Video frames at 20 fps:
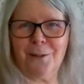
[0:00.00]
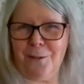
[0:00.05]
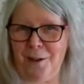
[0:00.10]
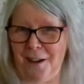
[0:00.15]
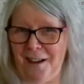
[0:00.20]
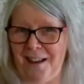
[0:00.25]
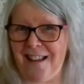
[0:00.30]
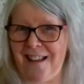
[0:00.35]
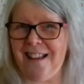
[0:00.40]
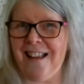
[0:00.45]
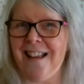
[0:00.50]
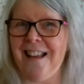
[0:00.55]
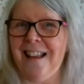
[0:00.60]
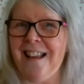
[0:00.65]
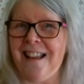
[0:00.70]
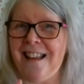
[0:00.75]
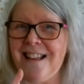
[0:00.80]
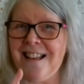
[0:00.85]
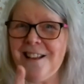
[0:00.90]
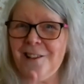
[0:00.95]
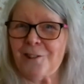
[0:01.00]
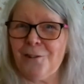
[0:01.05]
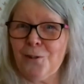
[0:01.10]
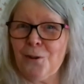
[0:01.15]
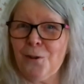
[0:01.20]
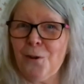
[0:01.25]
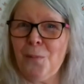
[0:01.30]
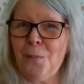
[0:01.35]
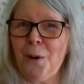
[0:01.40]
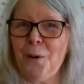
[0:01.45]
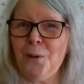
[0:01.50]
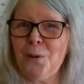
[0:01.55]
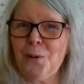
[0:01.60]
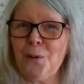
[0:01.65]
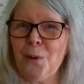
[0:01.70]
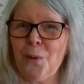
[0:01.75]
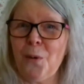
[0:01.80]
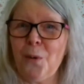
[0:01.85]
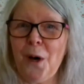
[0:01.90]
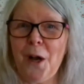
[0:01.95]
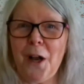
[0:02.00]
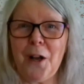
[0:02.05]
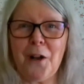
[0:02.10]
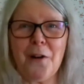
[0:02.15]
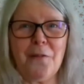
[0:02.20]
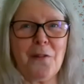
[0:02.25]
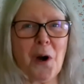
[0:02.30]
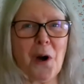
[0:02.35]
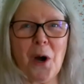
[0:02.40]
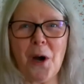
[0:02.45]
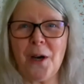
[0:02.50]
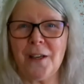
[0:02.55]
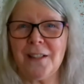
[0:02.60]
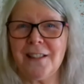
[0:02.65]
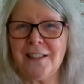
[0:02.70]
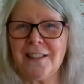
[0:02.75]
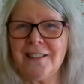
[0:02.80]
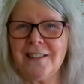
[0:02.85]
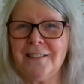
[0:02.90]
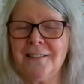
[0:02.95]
Why, he's almost a work of art.